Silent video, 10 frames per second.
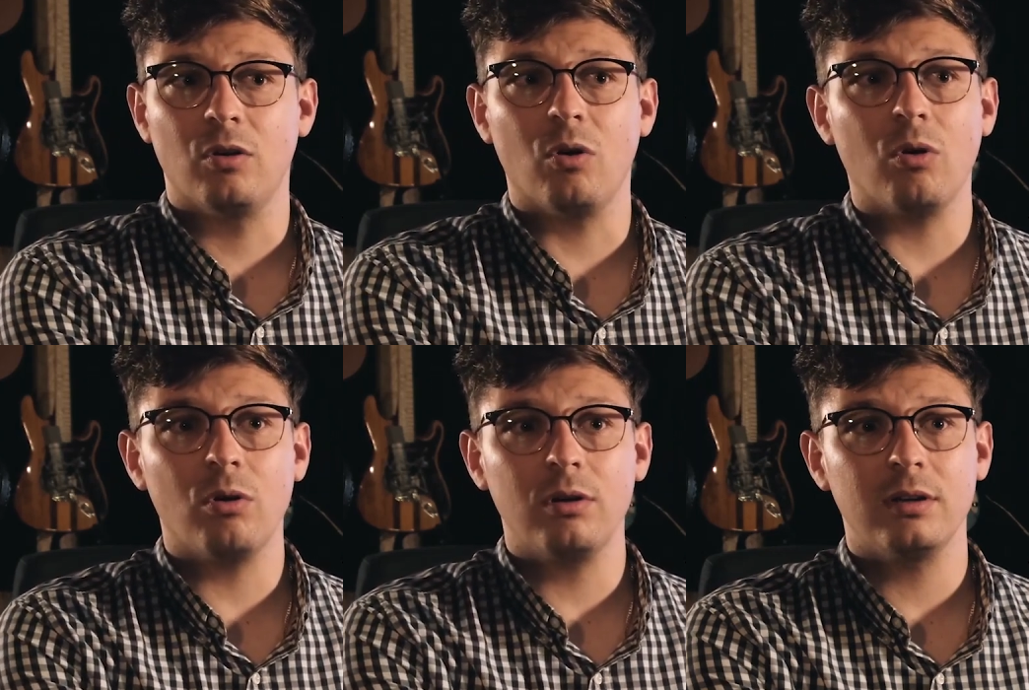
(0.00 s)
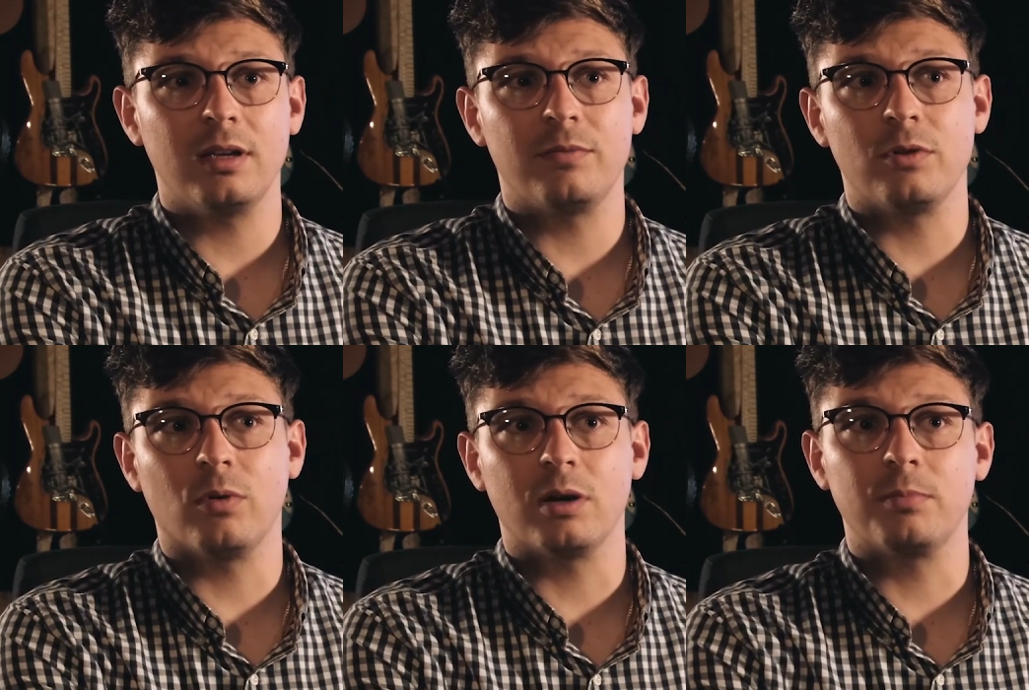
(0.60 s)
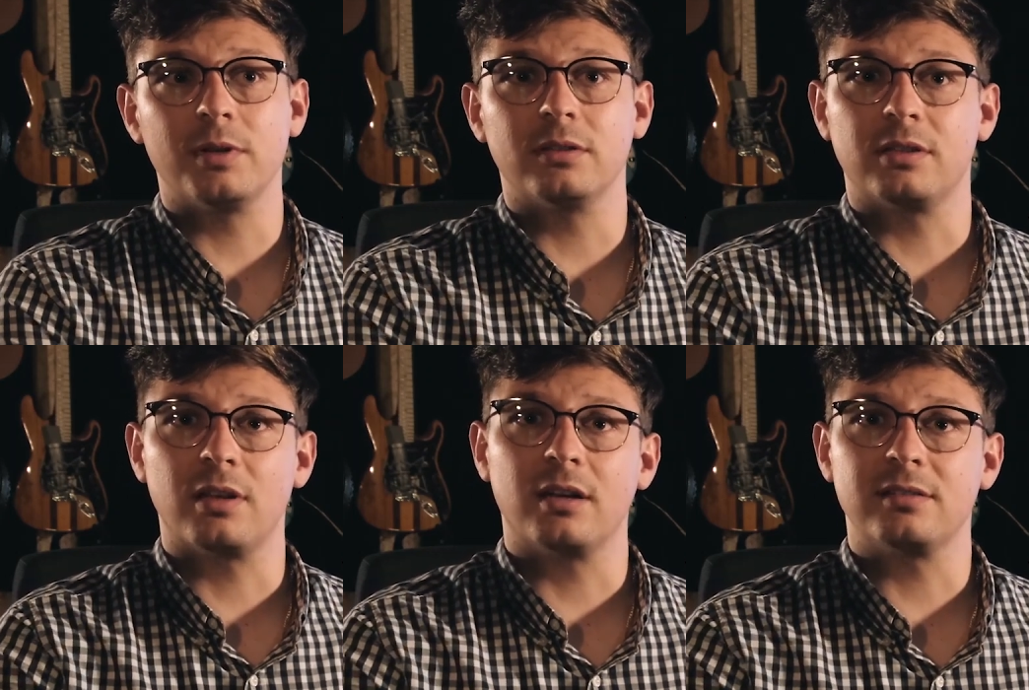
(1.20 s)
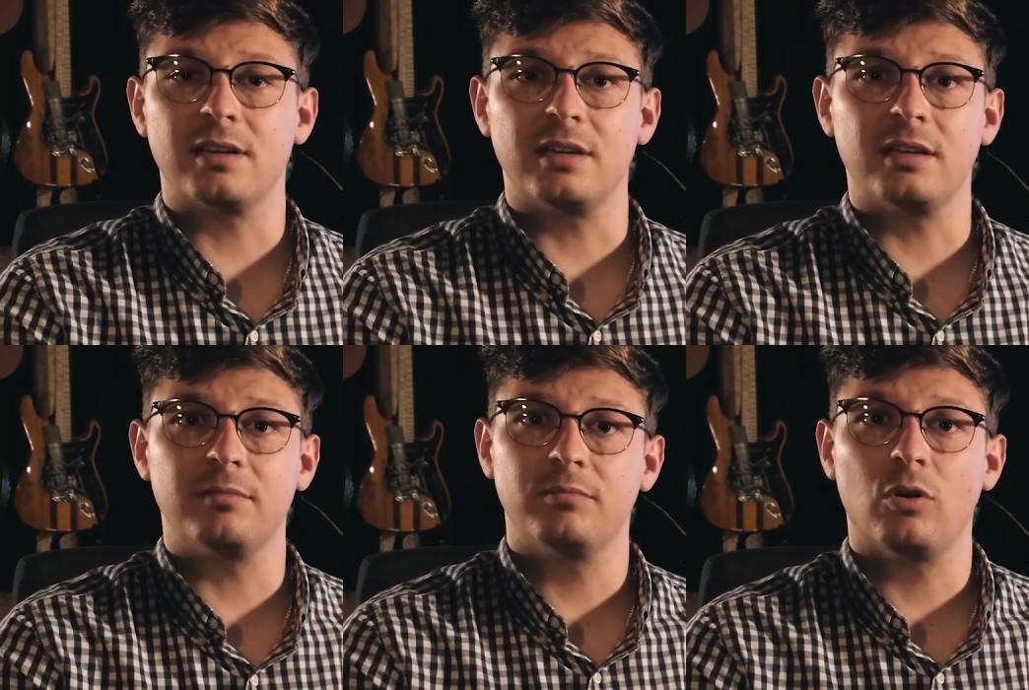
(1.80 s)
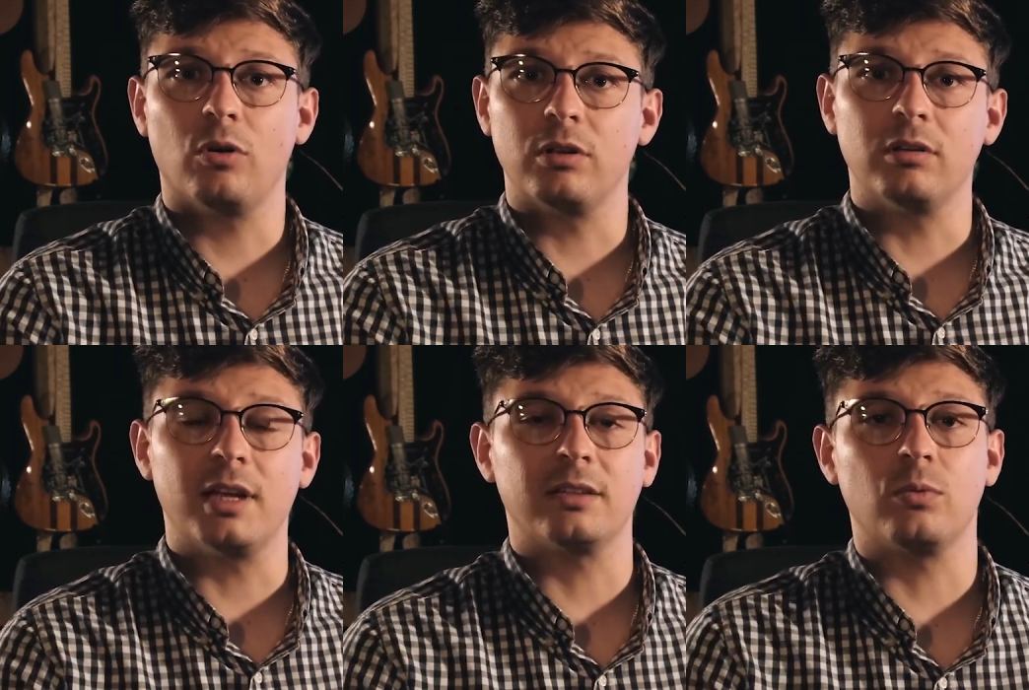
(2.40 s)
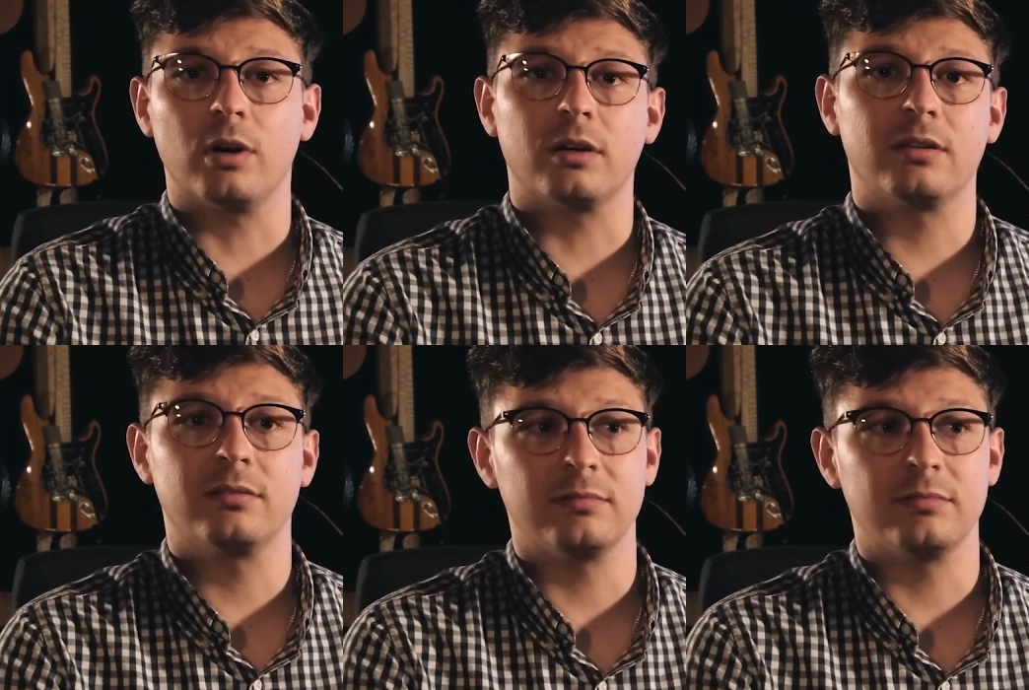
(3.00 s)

or if you want to build a Dante audio network,